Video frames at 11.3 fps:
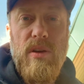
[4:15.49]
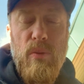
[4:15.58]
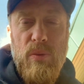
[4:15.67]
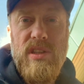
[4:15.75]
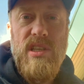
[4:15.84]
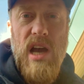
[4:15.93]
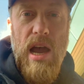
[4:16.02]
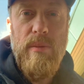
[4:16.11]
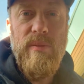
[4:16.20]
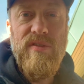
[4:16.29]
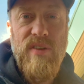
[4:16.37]
with
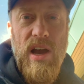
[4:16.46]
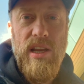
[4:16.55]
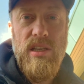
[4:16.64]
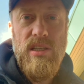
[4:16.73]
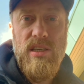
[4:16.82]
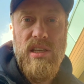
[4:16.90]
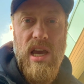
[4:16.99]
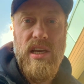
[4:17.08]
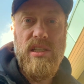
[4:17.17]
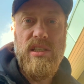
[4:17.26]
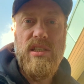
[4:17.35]
time find
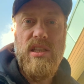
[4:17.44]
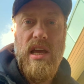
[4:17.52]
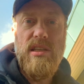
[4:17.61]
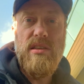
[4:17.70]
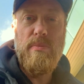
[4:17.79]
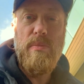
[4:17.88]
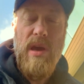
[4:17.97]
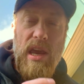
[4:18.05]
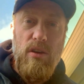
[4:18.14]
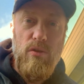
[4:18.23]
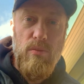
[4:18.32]
tasks that
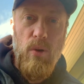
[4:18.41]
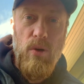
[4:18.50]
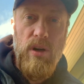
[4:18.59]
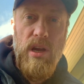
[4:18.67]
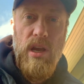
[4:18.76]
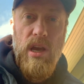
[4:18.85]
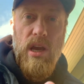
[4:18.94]
pay you more,